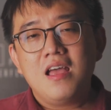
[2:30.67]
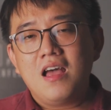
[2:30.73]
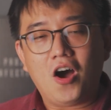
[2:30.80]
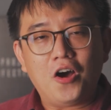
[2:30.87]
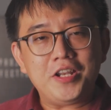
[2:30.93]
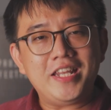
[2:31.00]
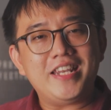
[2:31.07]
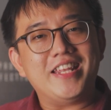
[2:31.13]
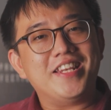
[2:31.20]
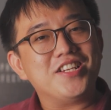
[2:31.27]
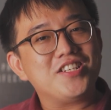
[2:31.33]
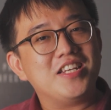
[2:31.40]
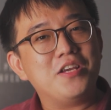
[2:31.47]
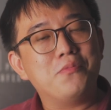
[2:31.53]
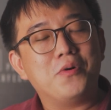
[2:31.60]
On it
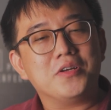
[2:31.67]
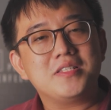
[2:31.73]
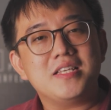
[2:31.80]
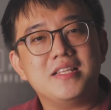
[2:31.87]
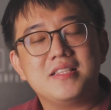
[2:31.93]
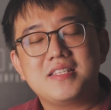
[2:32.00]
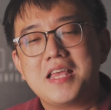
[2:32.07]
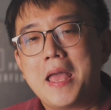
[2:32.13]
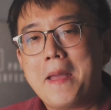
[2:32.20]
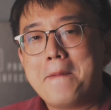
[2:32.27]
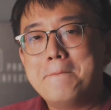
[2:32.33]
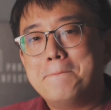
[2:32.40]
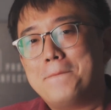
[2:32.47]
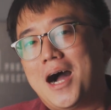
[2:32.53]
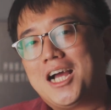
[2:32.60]
initially was its
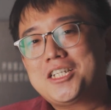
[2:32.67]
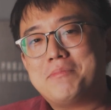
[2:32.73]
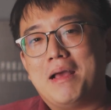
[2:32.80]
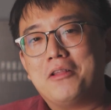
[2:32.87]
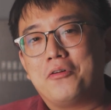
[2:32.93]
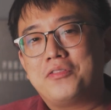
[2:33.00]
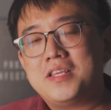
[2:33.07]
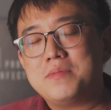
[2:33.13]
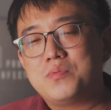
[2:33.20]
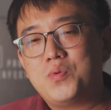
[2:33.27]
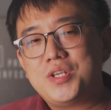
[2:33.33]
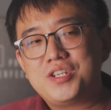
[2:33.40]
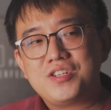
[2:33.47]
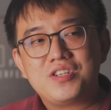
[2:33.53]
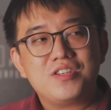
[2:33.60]
marshmallow tips,
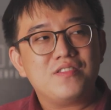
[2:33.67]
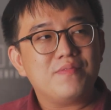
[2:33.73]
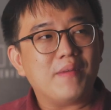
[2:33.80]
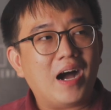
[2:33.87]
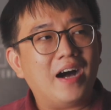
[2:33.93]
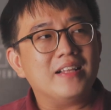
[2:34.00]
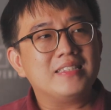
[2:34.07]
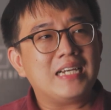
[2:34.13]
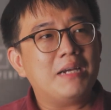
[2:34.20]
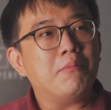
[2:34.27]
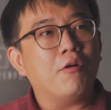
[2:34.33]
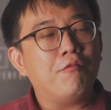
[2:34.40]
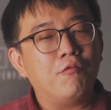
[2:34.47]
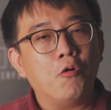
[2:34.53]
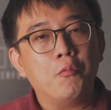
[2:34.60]
which are a type
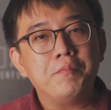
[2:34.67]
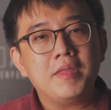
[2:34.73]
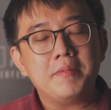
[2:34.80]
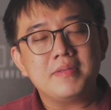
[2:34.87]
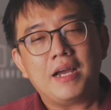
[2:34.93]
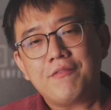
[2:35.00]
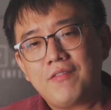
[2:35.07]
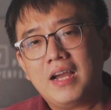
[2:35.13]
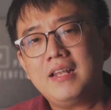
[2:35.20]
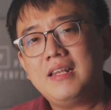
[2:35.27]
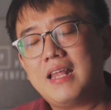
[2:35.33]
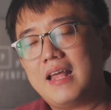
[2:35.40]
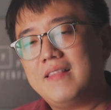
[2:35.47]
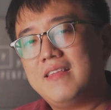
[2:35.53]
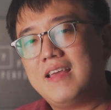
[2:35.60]
of foam tips. I find
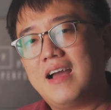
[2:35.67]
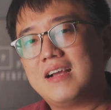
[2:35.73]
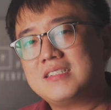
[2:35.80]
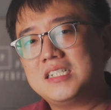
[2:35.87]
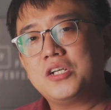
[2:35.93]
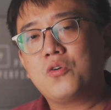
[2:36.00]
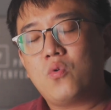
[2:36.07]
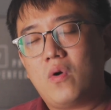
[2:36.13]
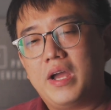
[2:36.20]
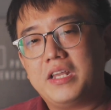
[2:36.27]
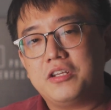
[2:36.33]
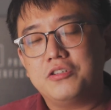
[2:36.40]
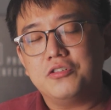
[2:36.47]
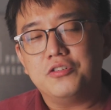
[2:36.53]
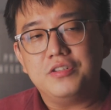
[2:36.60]
that they are actually
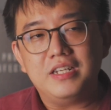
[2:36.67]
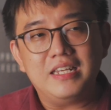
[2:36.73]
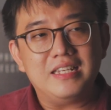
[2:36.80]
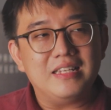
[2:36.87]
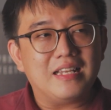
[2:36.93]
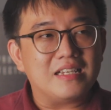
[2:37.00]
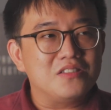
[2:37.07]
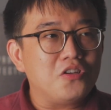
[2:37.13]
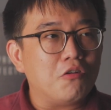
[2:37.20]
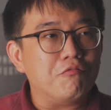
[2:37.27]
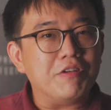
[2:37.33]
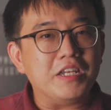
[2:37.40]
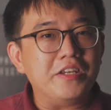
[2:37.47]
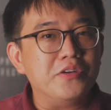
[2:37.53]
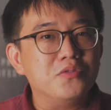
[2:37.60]
quite good. It does not
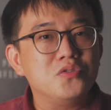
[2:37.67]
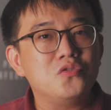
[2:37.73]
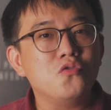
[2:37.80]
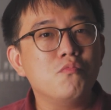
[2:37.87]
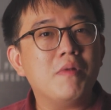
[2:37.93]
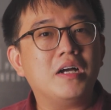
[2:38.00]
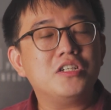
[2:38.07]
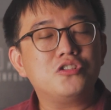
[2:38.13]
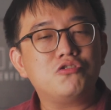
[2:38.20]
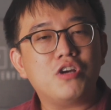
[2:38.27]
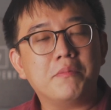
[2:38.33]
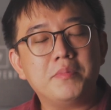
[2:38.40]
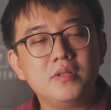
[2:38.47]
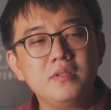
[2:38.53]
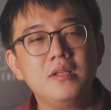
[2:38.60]
reduce too much
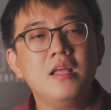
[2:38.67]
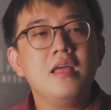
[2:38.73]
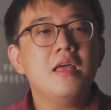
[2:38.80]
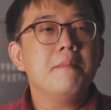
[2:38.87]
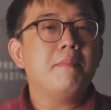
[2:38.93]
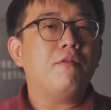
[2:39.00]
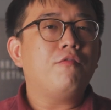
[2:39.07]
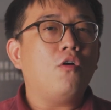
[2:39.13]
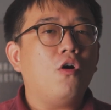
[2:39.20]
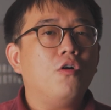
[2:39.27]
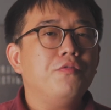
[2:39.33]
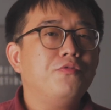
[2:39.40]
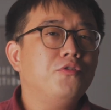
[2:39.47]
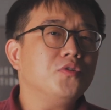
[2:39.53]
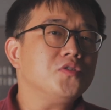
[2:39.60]
treble. But for
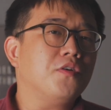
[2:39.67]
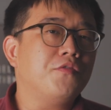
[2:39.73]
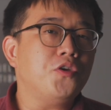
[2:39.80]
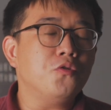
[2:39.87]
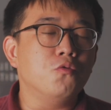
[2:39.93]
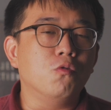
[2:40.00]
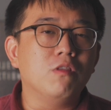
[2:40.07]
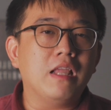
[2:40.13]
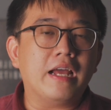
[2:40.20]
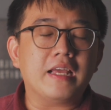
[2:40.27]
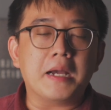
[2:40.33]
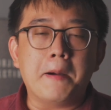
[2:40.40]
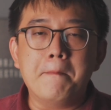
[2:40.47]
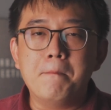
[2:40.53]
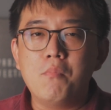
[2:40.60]
those of you who
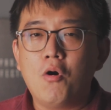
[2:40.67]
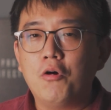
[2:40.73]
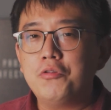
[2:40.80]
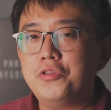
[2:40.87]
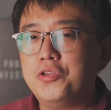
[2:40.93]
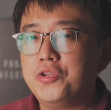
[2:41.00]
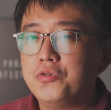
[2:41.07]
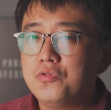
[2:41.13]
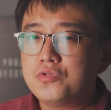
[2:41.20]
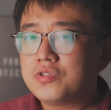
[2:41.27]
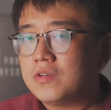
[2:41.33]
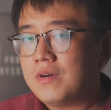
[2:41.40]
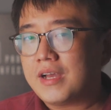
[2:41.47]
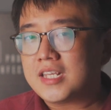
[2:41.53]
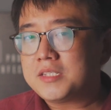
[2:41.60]
like a more
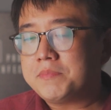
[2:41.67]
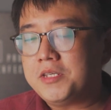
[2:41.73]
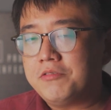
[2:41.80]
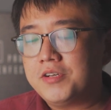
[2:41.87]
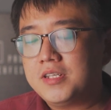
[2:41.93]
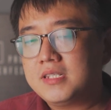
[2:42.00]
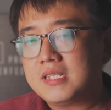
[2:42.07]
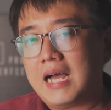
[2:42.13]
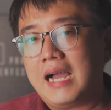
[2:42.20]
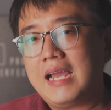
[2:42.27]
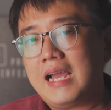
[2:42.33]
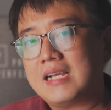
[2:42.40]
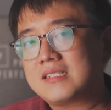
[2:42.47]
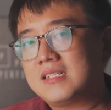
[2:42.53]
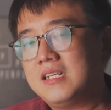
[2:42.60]
neutral experience, I
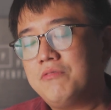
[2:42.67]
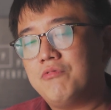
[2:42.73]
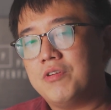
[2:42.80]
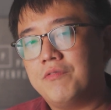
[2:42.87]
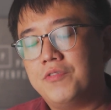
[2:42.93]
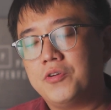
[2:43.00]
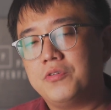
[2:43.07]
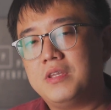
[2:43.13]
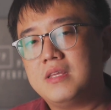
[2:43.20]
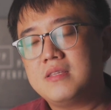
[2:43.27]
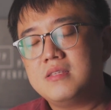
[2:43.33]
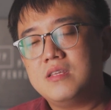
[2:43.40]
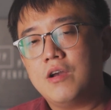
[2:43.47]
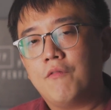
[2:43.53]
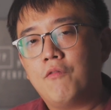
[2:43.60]
actually reviewed
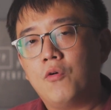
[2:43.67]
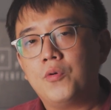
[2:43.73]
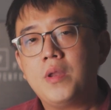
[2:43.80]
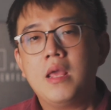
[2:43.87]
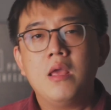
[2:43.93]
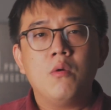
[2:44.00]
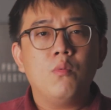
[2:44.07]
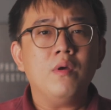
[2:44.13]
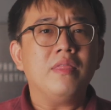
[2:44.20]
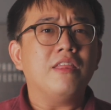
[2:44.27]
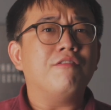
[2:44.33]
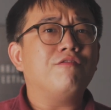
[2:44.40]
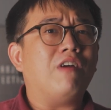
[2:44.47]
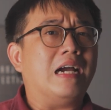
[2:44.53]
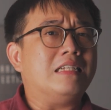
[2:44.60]
this earphone with
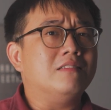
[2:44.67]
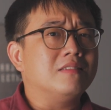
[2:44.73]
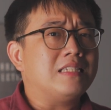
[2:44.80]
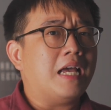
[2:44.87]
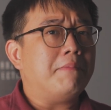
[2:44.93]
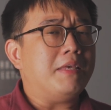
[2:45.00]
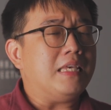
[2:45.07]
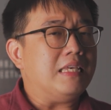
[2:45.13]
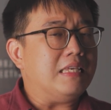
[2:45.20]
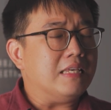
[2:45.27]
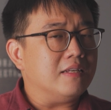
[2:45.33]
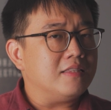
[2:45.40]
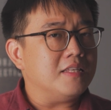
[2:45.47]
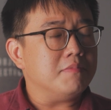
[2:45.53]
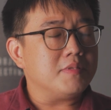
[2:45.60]
the Final Type E
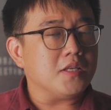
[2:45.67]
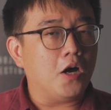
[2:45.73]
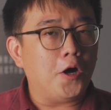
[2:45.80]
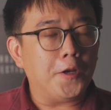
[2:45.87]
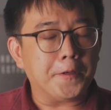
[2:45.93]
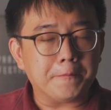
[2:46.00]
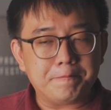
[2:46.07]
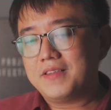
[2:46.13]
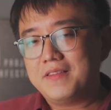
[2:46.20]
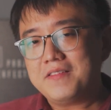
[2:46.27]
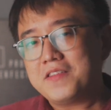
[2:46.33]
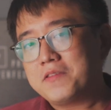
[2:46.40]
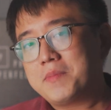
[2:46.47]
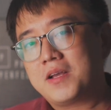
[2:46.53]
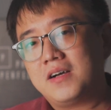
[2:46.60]
ear tips on. This
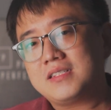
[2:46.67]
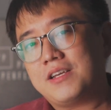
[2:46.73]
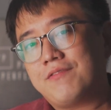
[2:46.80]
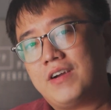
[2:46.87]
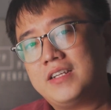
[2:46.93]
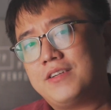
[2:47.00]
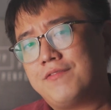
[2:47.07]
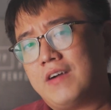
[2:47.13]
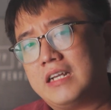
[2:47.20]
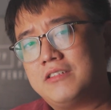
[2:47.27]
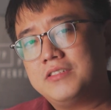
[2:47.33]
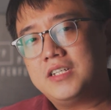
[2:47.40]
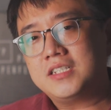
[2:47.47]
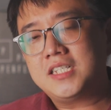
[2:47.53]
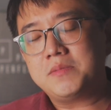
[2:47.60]
is because I find the Final
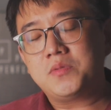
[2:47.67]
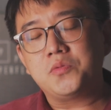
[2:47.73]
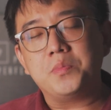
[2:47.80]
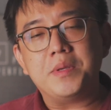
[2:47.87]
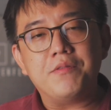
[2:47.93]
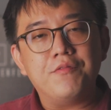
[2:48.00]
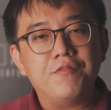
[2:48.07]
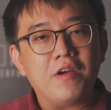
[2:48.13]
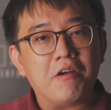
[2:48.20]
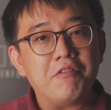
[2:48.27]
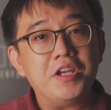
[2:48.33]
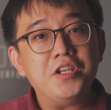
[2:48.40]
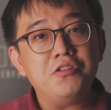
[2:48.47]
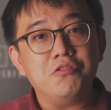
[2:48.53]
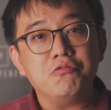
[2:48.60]
ear tips to be
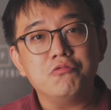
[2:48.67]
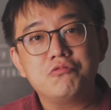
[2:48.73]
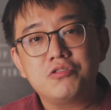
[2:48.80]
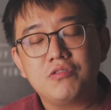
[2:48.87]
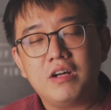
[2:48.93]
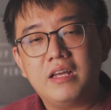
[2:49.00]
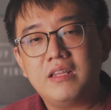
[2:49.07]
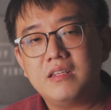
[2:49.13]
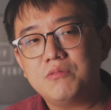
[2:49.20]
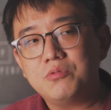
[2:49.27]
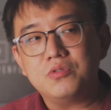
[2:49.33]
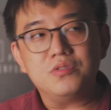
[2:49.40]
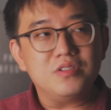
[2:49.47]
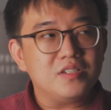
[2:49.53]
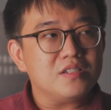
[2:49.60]
very neutral and
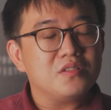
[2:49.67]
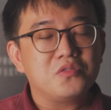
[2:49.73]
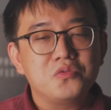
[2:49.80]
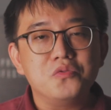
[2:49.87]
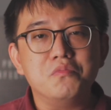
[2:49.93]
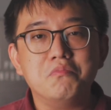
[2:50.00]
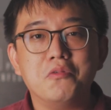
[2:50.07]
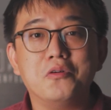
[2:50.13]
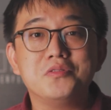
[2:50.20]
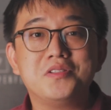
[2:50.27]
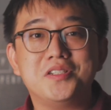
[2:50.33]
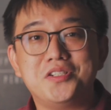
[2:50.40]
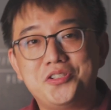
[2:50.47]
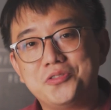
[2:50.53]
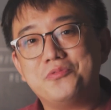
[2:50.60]
would just suit most
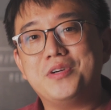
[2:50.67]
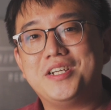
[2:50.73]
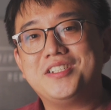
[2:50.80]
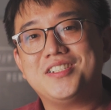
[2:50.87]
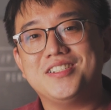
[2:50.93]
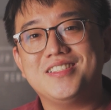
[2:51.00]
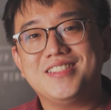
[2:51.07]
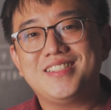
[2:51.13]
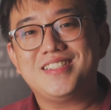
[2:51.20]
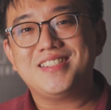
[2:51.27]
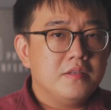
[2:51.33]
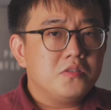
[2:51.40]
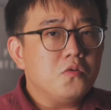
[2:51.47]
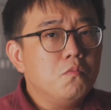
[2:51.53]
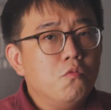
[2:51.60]
situations.
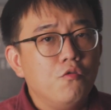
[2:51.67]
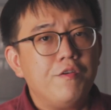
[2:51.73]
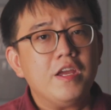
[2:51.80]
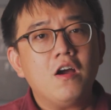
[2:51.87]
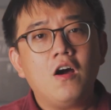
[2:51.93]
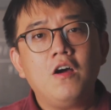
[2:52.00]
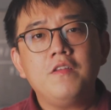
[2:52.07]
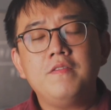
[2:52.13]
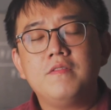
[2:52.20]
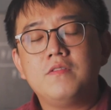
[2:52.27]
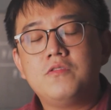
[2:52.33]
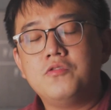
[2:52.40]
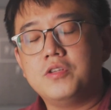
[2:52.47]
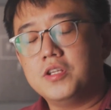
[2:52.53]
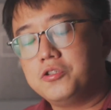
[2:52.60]
So moving on
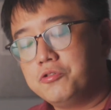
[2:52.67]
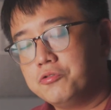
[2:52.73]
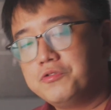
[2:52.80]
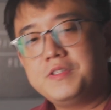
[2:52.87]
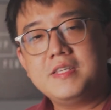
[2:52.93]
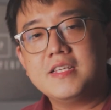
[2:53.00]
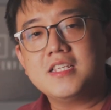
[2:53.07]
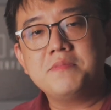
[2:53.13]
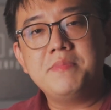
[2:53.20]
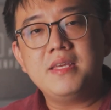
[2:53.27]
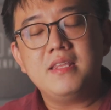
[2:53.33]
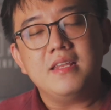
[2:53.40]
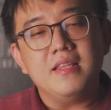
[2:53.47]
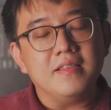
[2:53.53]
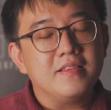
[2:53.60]
to the juiciest
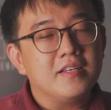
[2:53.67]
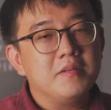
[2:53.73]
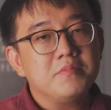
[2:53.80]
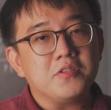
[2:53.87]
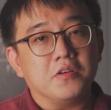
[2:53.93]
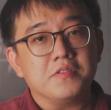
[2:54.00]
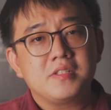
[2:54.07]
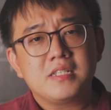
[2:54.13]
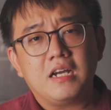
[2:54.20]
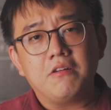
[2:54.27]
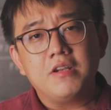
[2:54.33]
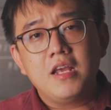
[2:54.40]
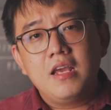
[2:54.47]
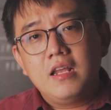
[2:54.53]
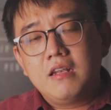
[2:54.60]
bit in terms of sound.